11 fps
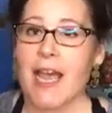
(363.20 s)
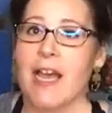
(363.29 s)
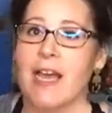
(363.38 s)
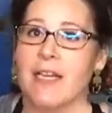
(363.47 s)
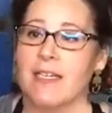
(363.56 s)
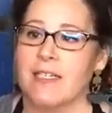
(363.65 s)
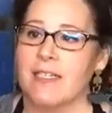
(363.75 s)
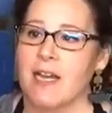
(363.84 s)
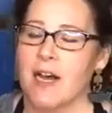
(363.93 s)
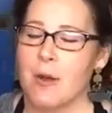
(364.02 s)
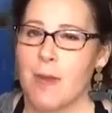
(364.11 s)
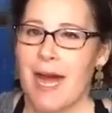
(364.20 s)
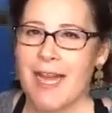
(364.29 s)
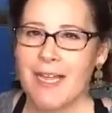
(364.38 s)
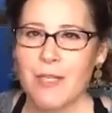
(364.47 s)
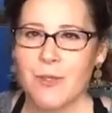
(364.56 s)
And
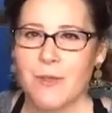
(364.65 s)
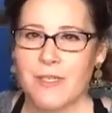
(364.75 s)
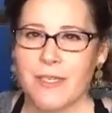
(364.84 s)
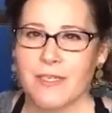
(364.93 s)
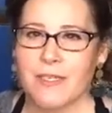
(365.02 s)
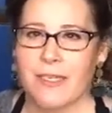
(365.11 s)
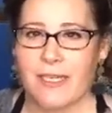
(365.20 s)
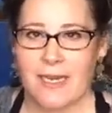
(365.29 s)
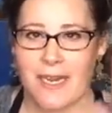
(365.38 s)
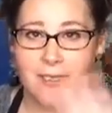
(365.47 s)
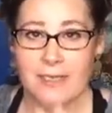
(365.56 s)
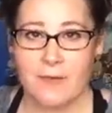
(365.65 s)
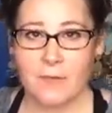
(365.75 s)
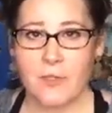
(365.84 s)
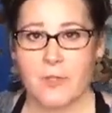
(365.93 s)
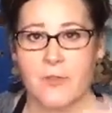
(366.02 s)
I use it, it has
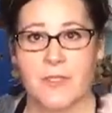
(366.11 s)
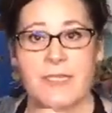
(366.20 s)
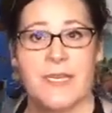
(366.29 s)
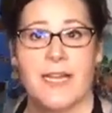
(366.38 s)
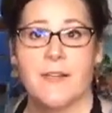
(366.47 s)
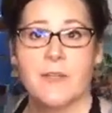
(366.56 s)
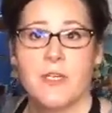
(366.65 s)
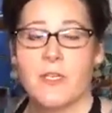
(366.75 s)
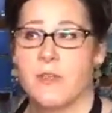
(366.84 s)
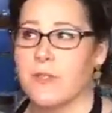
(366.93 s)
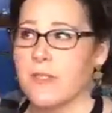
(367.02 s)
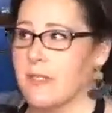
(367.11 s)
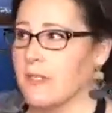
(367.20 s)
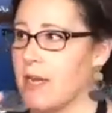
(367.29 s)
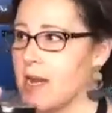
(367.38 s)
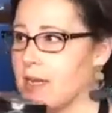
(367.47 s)
several uses. Tonight I'm going to use
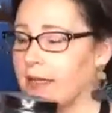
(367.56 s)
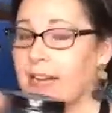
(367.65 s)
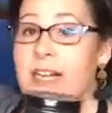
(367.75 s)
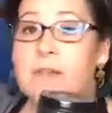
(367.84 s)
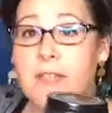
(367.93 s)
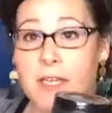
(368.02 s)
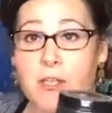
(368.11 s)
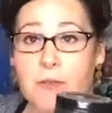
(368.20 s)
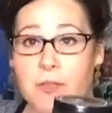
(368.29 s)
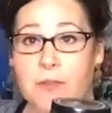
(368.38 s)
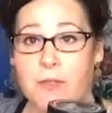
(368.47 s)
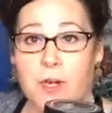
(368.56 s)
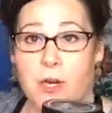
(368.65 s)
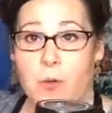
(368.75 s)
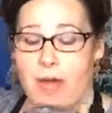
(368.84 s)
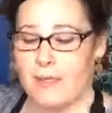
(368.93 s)
it kind of like you would use a
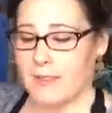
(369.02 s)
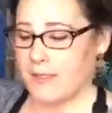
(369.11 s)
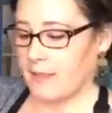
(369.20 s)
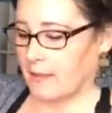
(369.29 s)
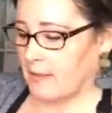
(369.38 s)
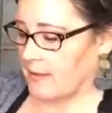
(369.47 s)
dark wax.